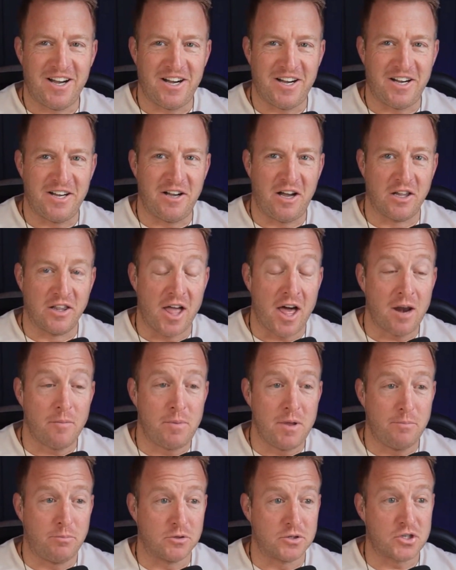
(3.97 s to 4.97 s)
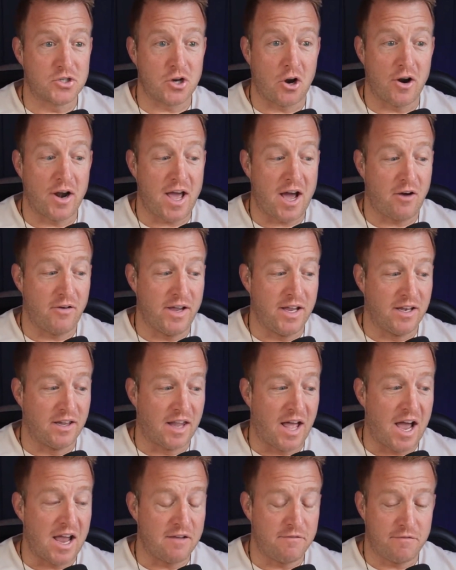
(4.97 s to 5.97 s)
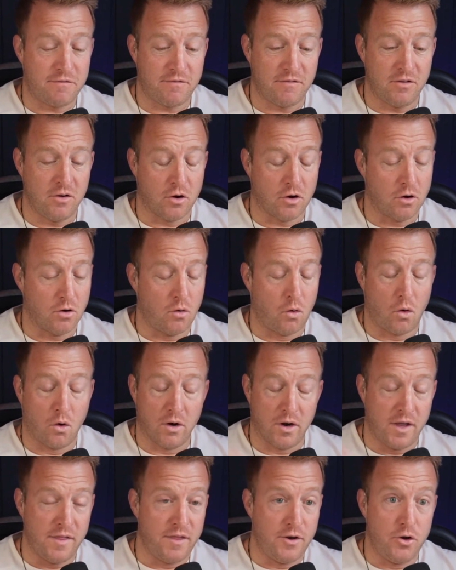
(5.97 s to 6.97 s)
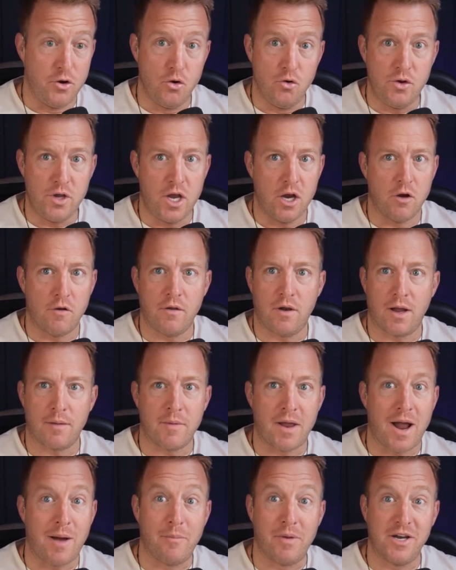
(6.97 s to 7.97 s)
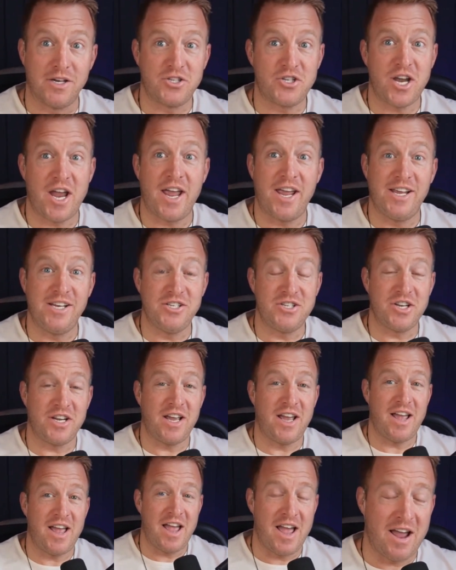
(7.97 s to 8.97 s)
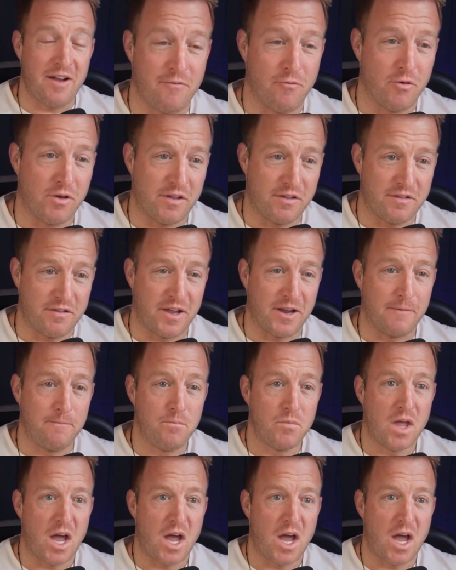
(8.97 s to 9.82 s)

A lot of people start out in life or in the new year and they're like, man, I'm going to change everything.